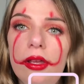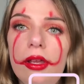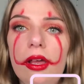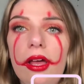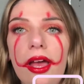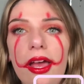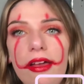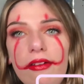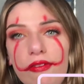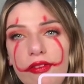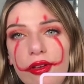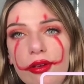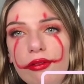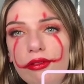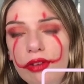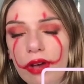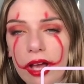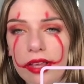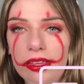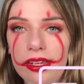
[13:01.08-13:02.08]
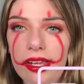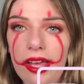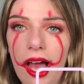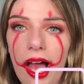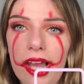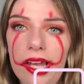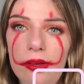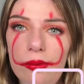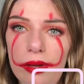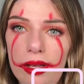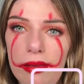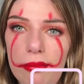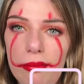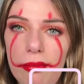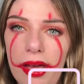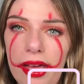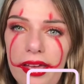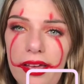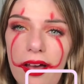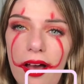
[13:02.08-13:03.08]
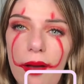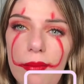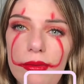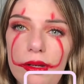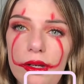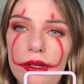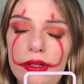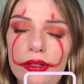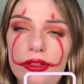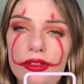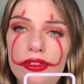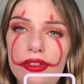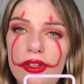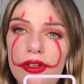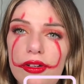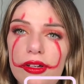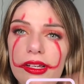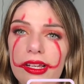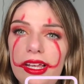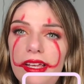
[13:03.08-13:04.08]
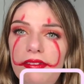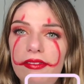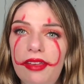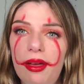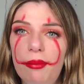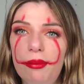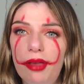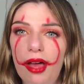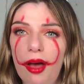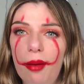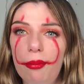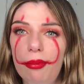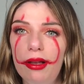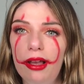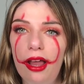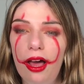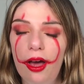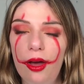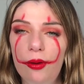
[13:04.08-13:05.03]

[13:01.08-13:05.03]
If you've tried any Halloween makeup looks, you can leave them down below.